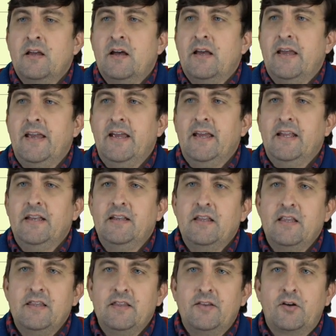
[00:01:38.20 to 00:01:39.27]
And
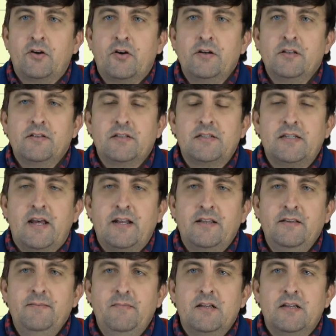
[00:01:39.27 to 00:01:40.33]
the current
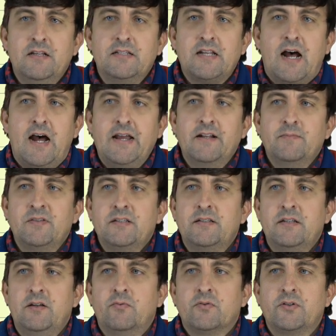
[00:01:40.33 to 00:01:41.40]
setting is items is
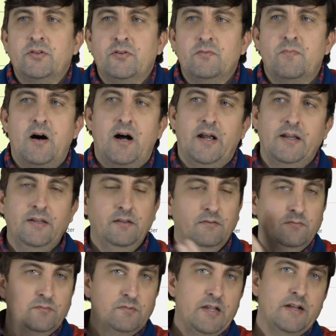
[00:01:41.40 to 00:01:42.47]
equal to my
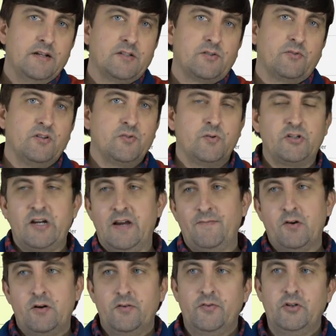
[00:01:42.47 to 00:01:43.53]
data source, which I've
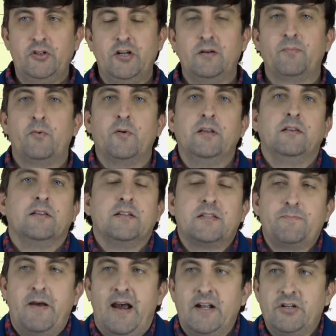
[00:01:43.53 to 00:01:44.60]
called the SharePoint list
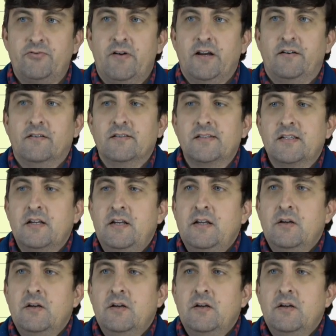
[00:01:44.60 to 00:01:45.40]
patch records,